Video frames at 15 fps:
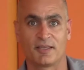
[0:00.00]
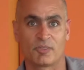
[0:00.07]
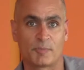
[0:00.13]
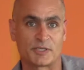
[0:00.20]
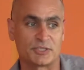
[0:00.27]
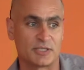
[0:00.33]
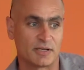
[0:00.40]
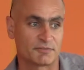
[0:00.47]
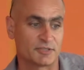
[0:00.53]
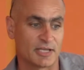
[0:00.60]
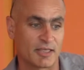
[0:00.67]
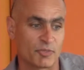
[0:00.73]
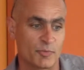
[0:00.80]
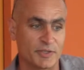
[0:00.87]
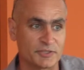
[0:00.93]
especially after
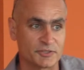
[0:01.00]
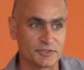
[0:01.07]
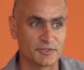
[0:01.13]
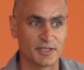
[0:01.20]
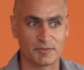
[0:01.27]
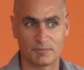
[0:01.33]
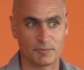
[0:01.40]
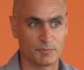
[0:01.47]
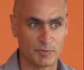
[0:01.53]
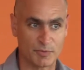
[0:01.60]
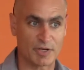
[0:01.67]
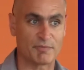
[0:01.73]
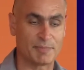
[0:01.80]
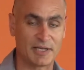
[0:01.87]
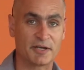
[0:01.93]
last winter, that we
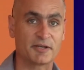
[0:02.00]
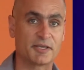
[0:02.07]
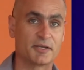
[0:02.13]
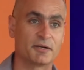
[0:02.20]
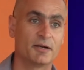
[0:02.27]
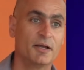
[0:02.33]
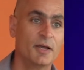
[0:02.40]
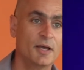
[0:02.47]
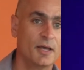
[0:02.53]
won't have malaria here.